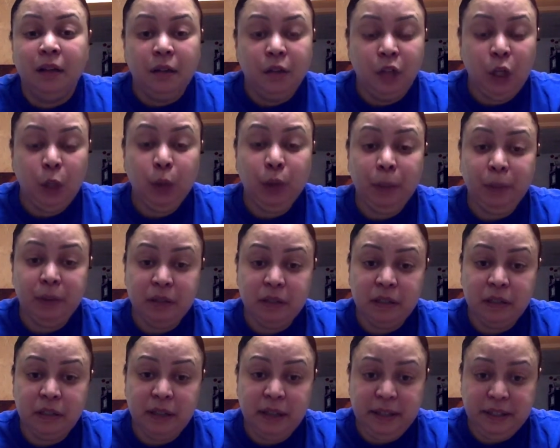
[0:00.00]
you know what I'm going
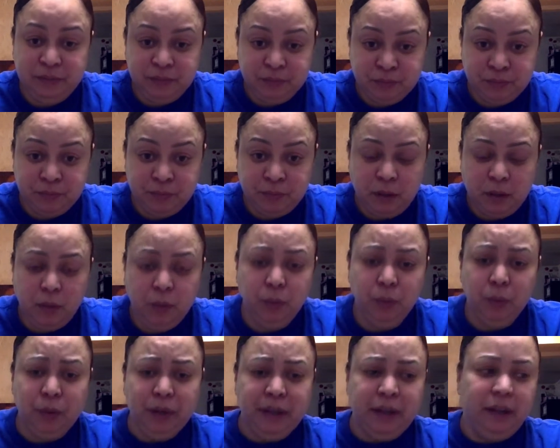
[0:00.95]
to say?
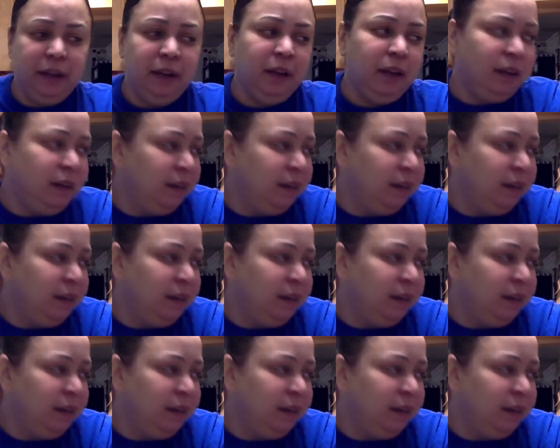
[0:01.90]
Oi!